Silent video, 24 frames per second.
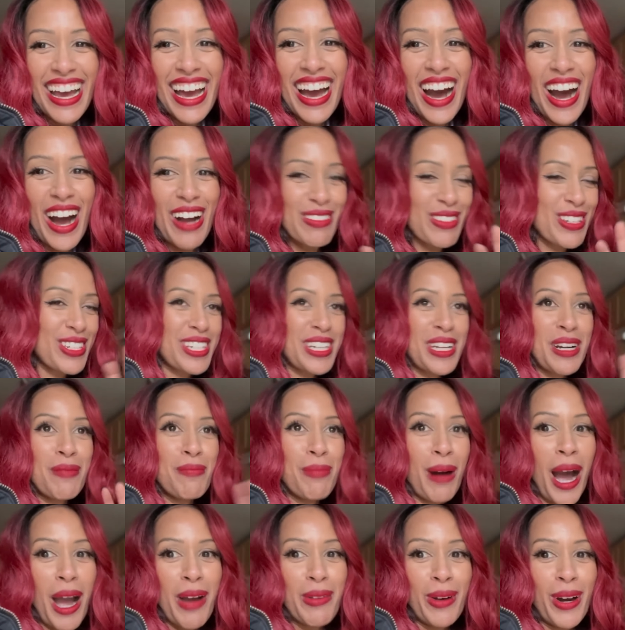I'm just gonna
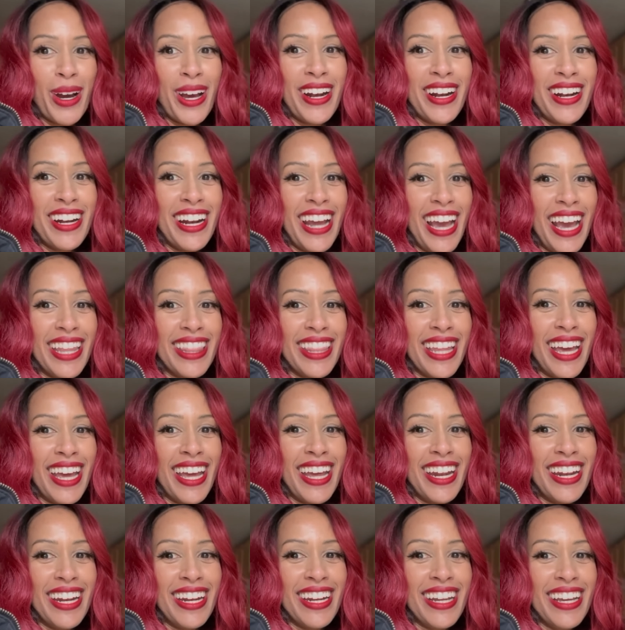buy one and
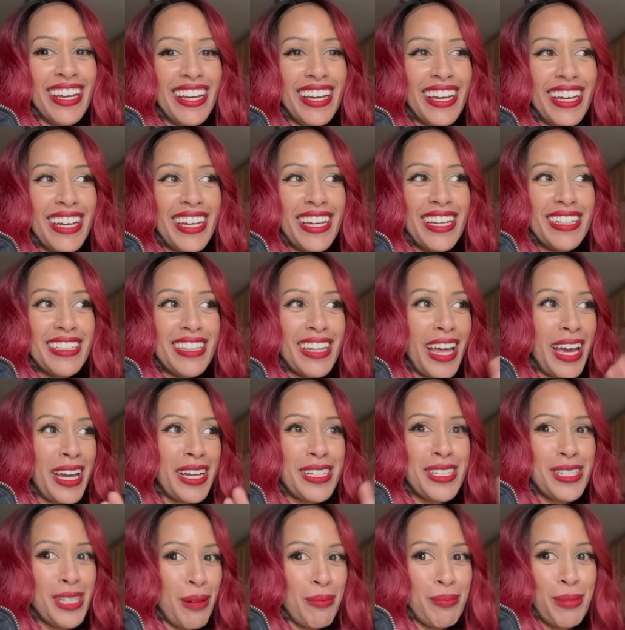then
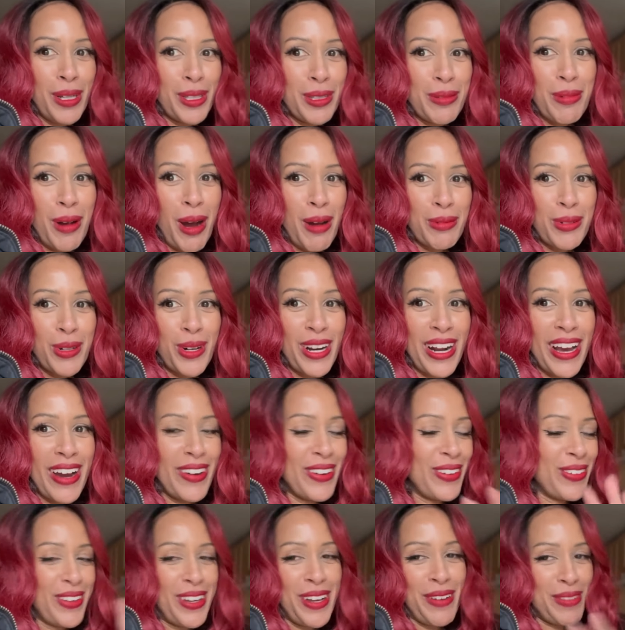like dump all the popcorn
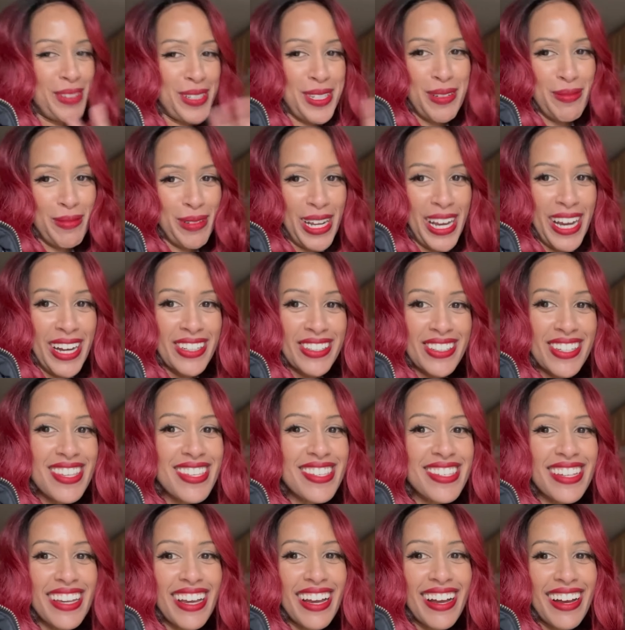out or give it to somebody
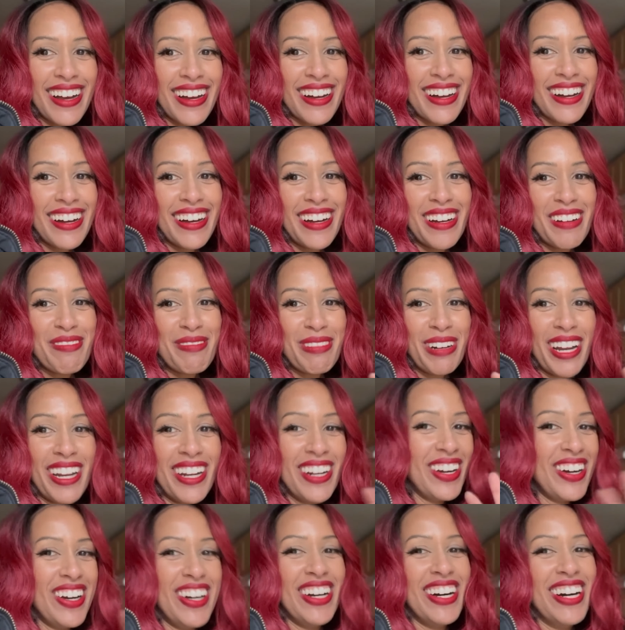else. But
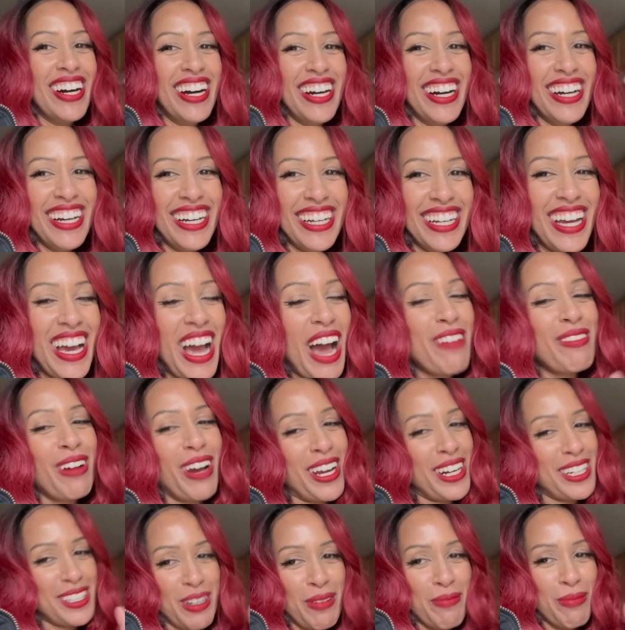I'm not
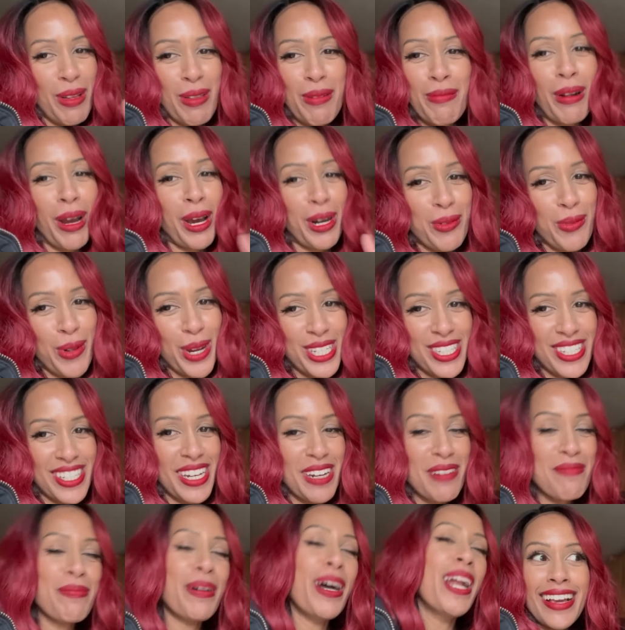gonna dump it, I'm not gonna waste
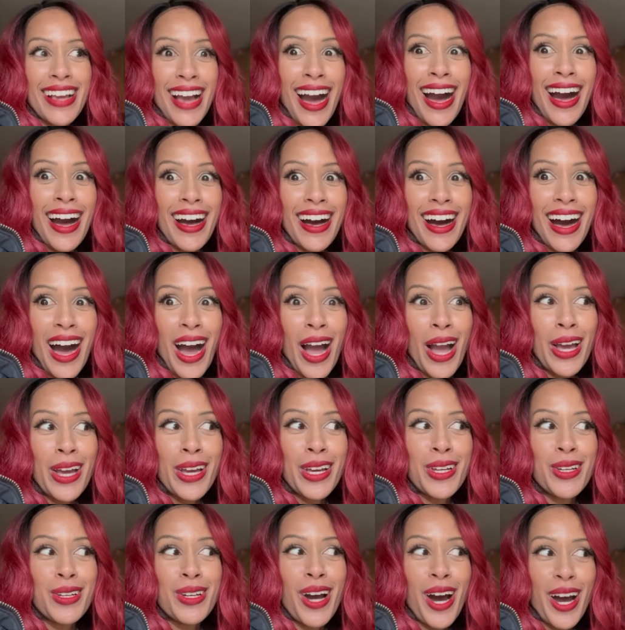it. But yeah,
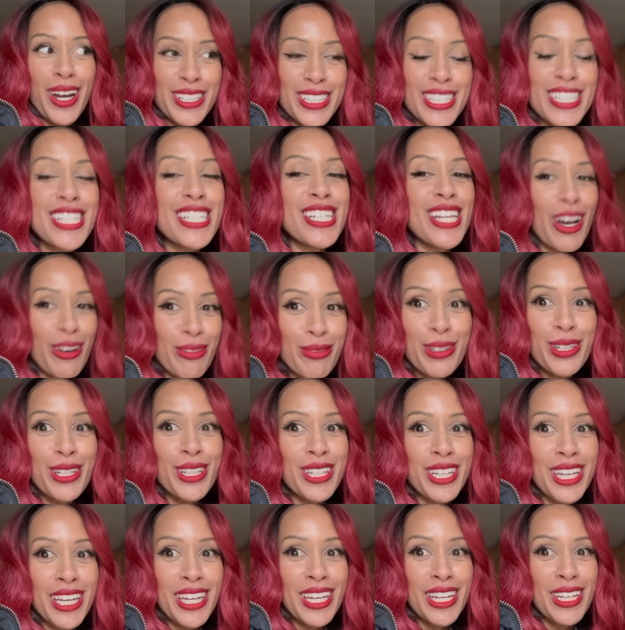I
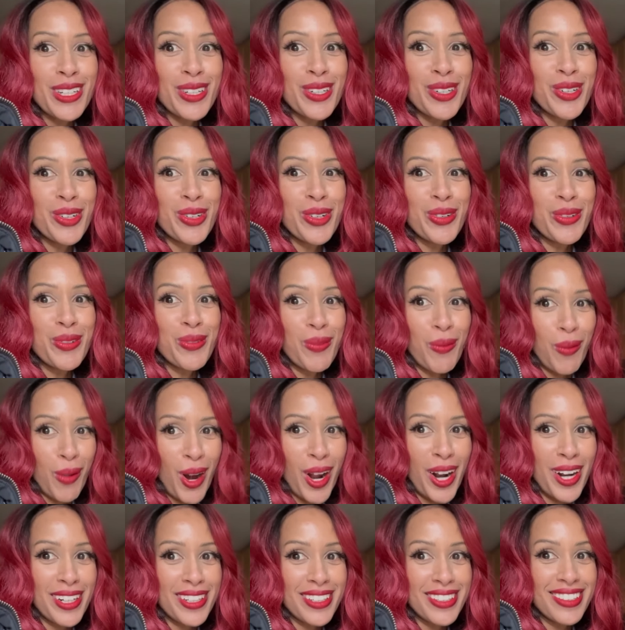definitely
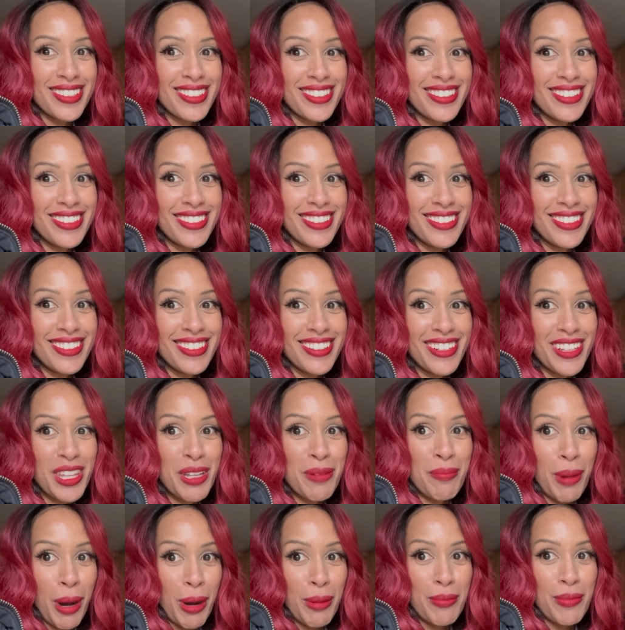want the
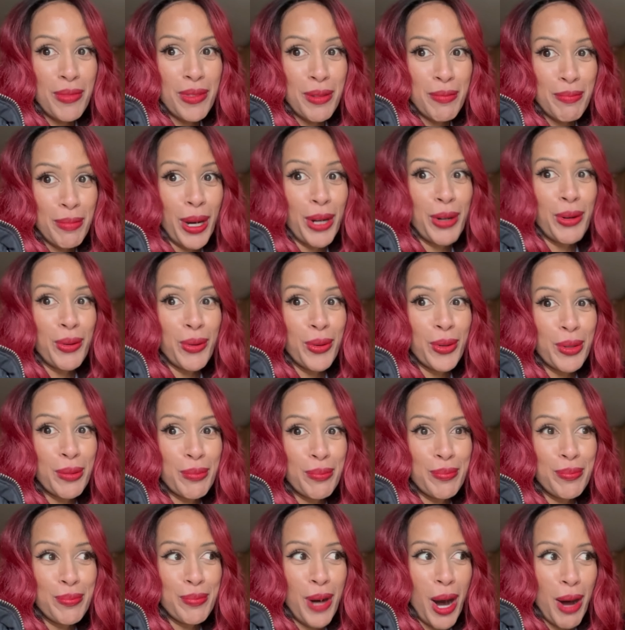butthole
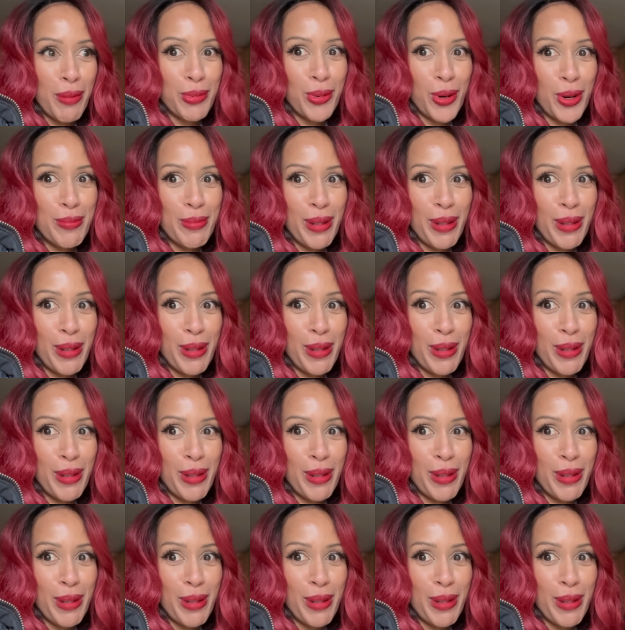popcorn